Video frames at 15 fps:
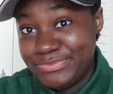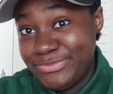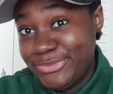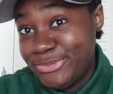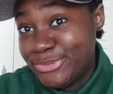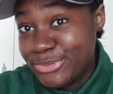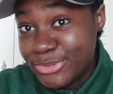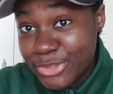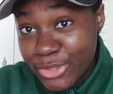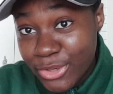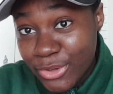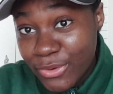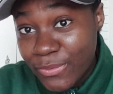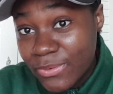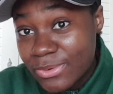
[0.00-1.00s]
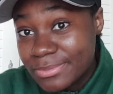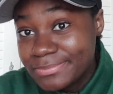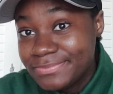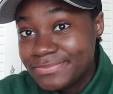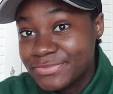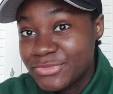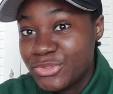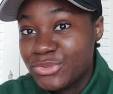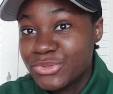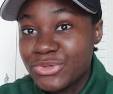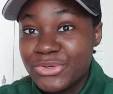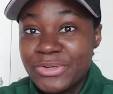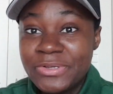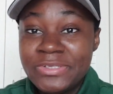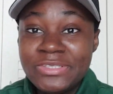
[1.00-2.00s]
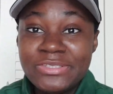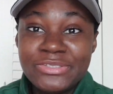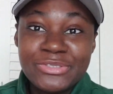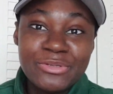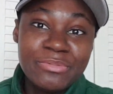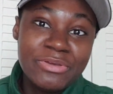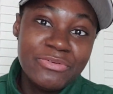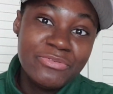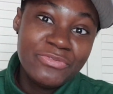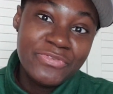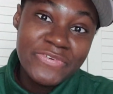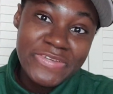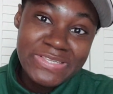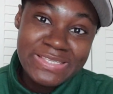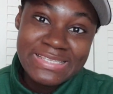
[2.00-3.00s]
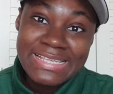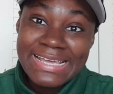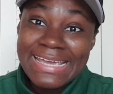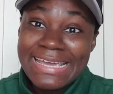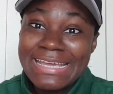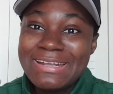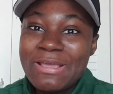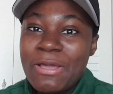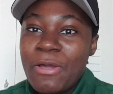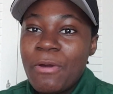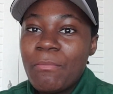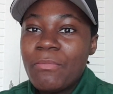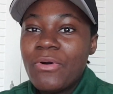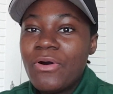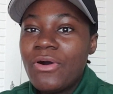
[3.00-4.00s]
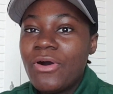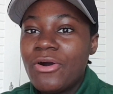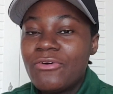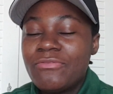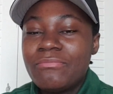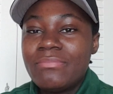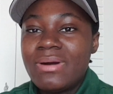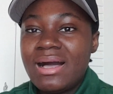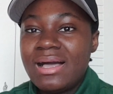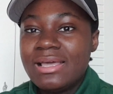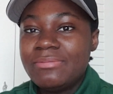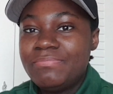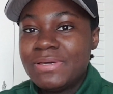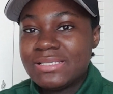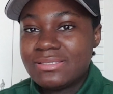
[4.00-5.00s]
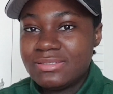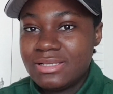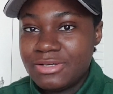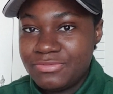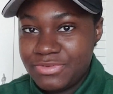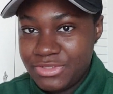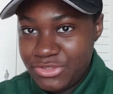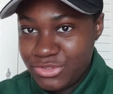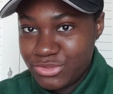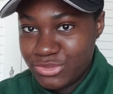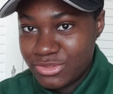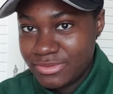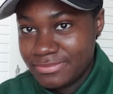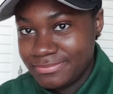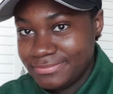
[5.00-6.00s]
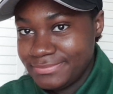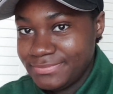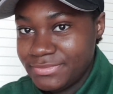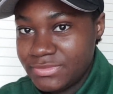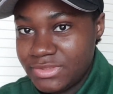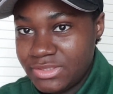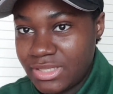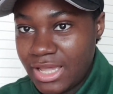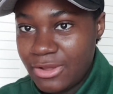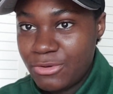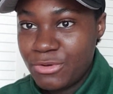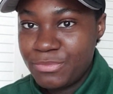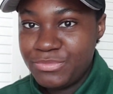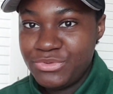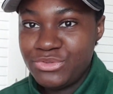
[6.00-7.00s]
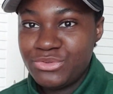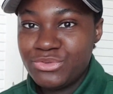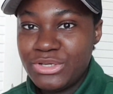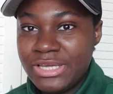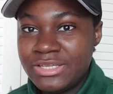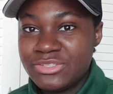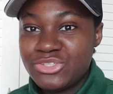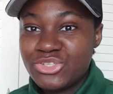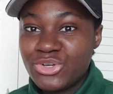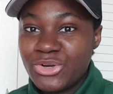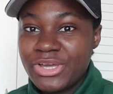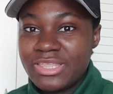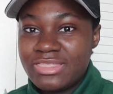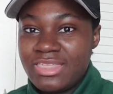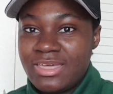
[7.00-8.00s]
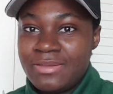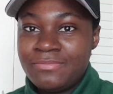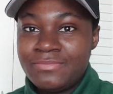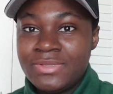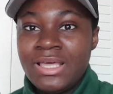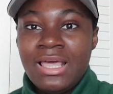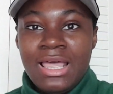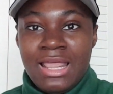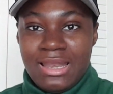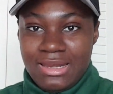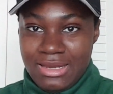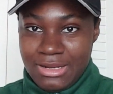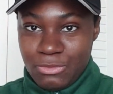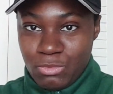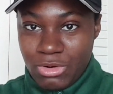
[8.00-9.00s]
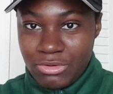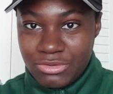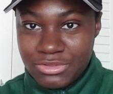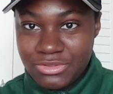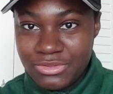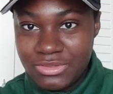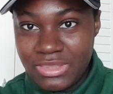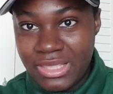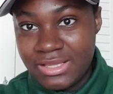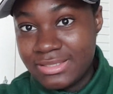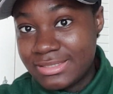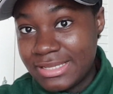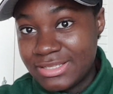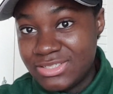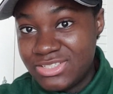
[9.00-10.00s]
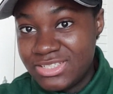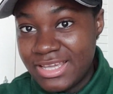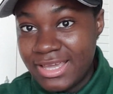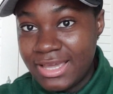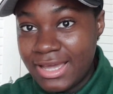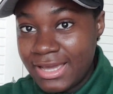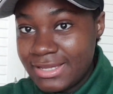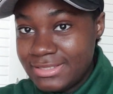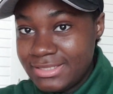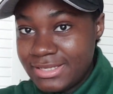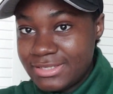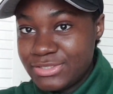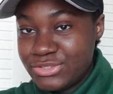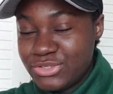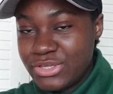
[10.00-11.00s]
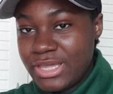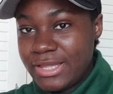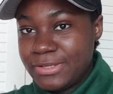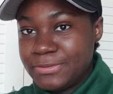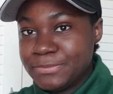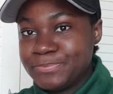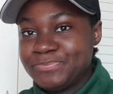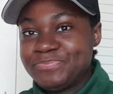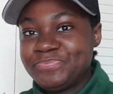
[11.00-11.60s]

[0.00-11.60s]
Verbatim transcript: So you're going to be seeing more of my personal videos. So I hope you enjoy them, learn one or two things and share ideas together.